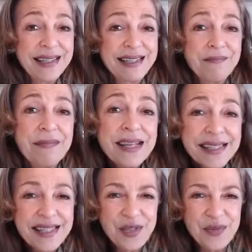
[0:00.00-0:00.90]

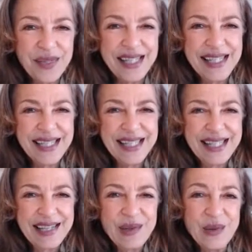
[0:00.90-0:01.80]
message me
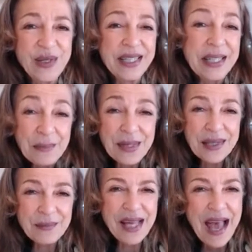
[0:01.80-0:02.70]
or email
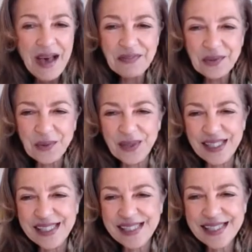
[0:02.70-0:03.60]
me
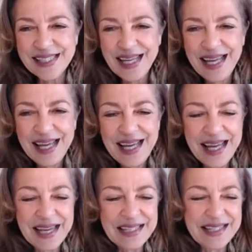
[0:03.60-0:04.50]
afterwards.
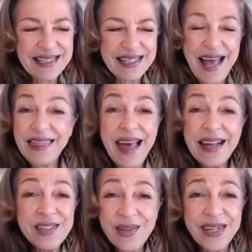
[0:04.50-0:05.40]
And, and
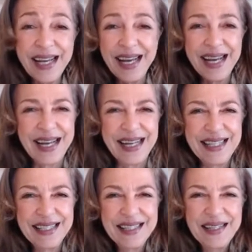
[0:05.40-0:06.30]
that's okay.
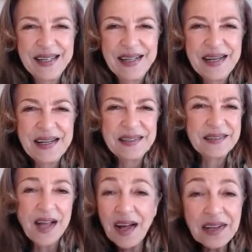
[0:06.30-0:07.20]
Uh,
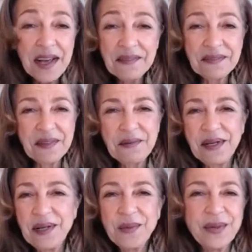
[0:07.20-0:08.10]
not
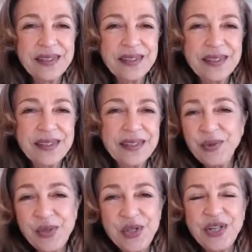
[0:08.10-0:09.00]
everybody wants to
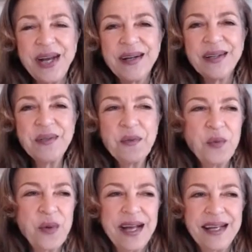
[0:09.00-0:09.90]
share
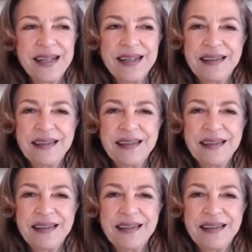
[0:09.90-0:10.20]
when